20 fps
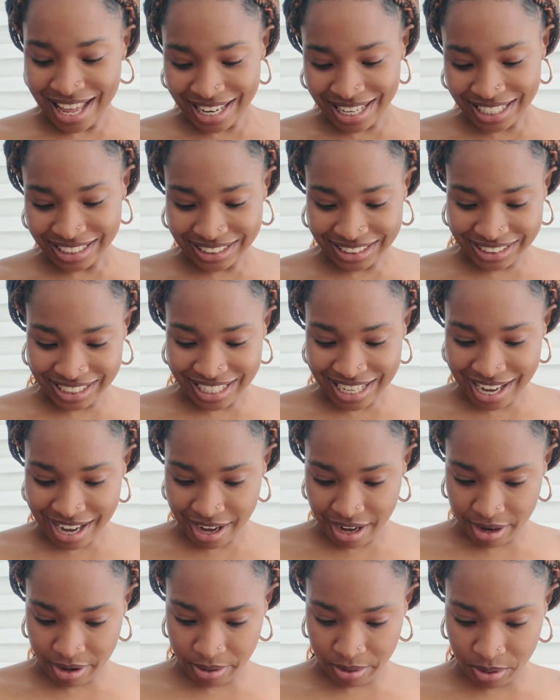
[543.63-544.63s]
let's see
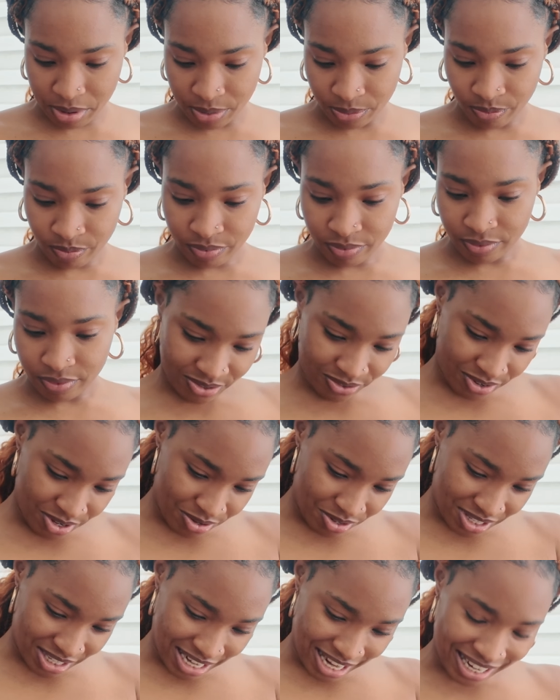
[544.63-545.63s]
how it
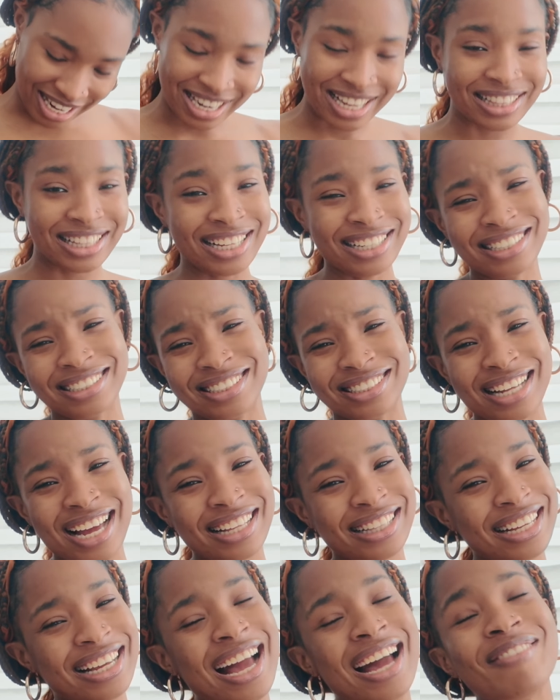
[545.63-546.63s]
feels like. And
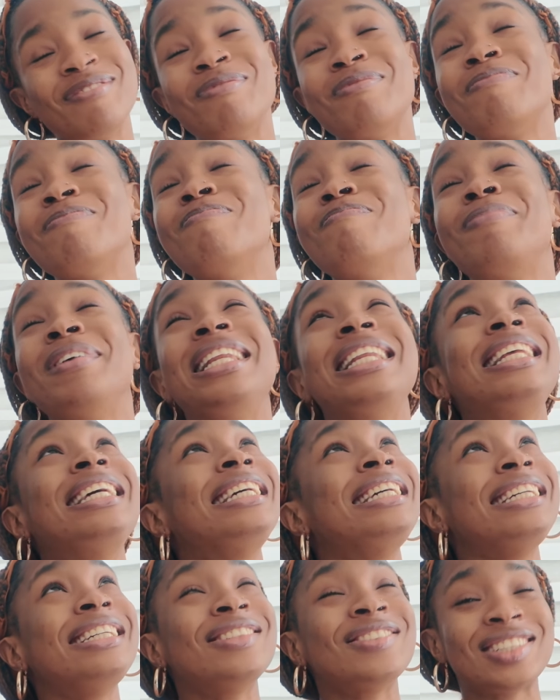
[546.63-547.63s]
I
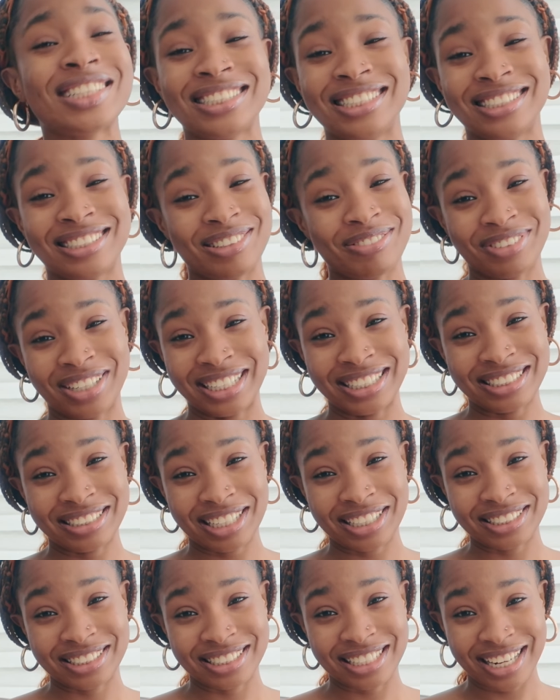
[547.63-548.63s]
believe this is a Very
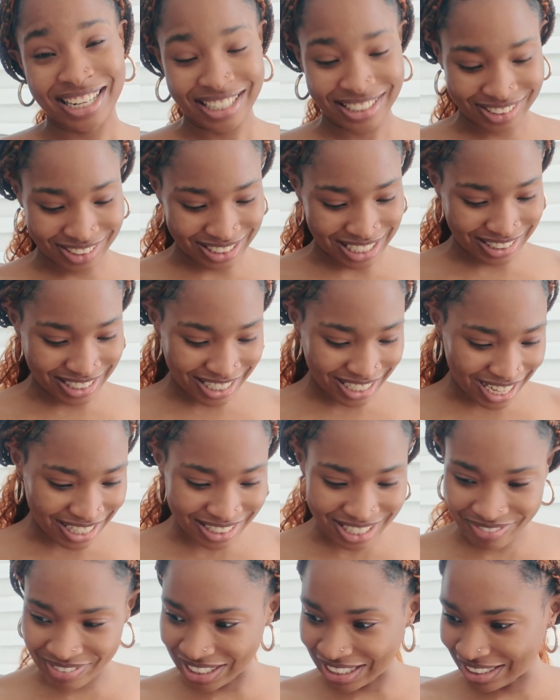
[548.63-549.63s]
Sexy Night, because I think I
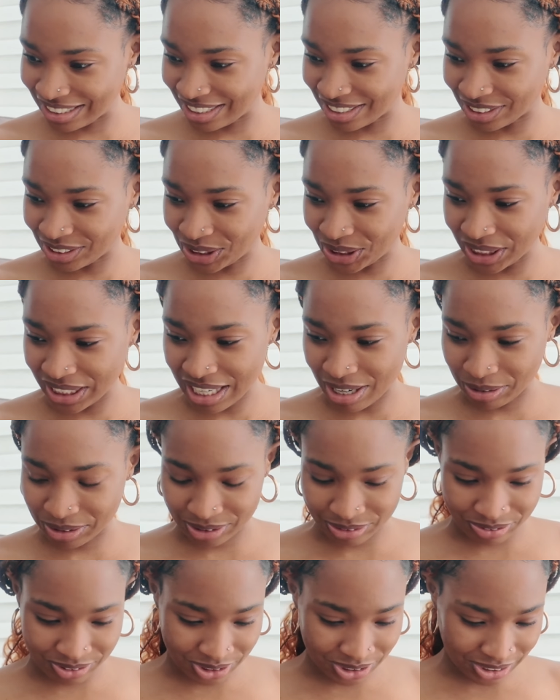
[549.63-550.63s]
definitely did a 3
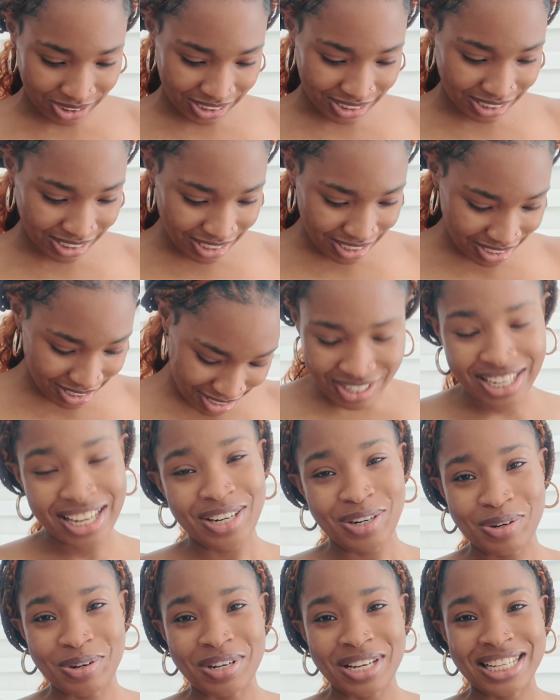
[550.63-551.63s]
out of 3.
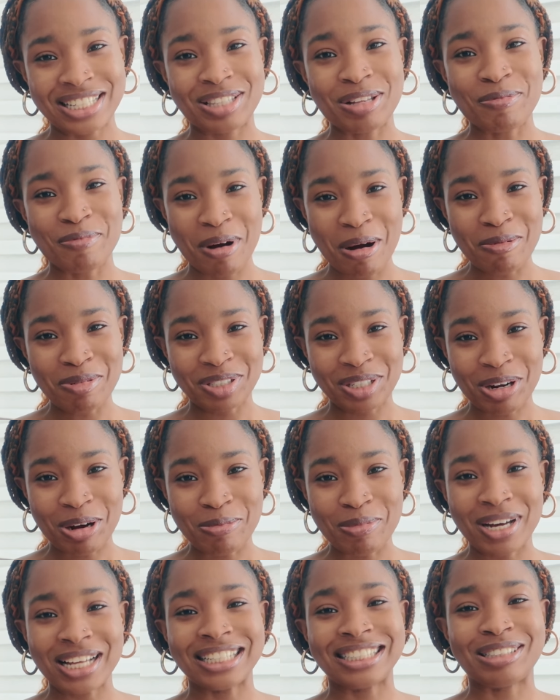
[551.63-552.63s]
Okay, no, it's the
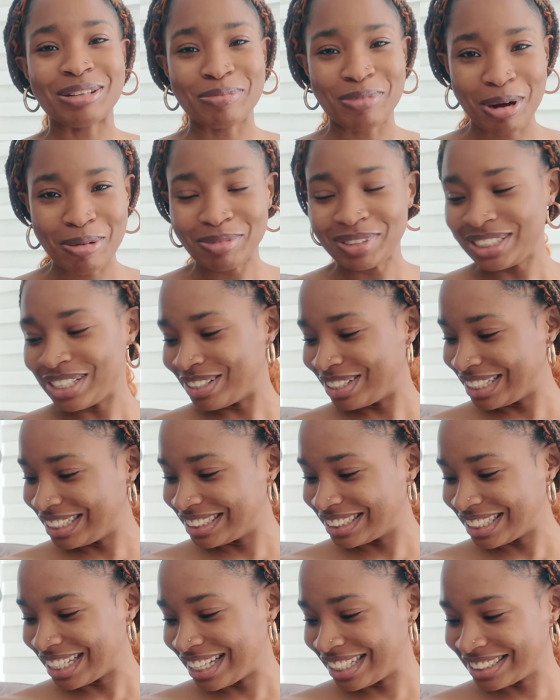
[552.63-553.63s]
Bombshell, but it's the Bombshell
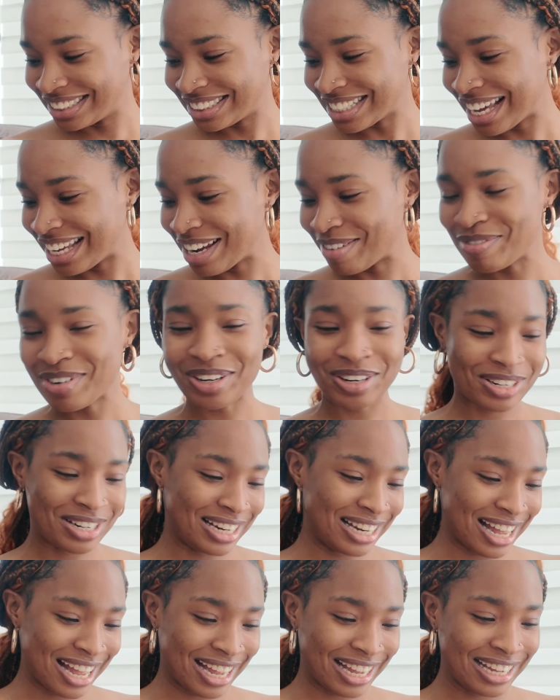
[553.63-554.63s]
Intense. And I'm not
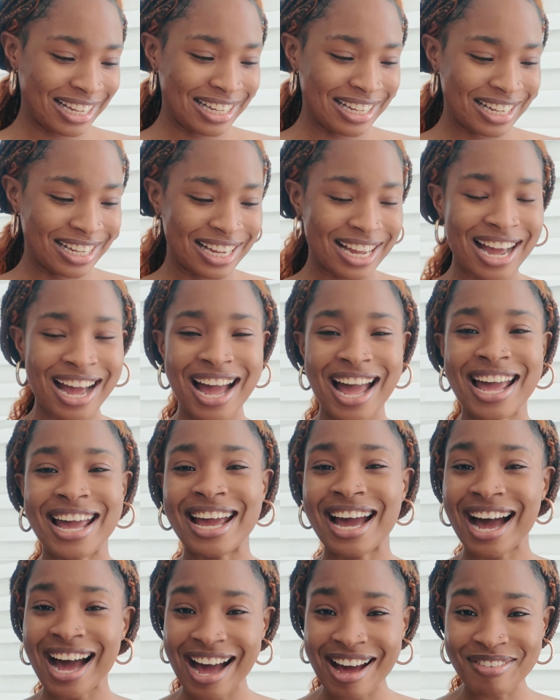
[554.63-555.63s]
gonna lie, I
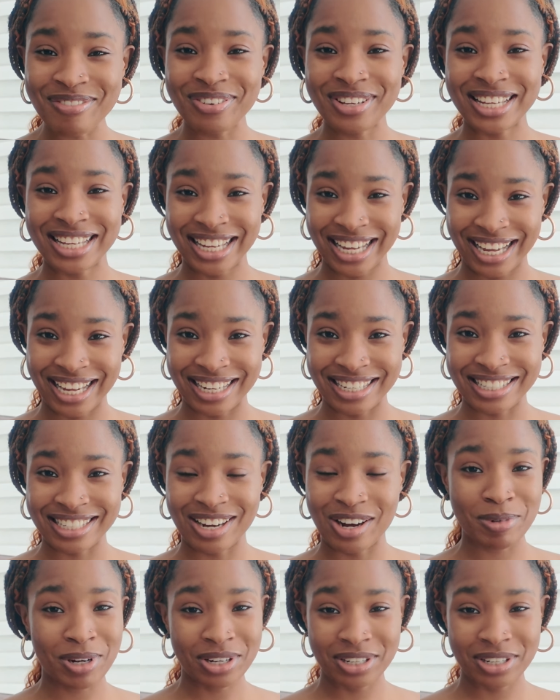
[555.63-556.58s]
have heard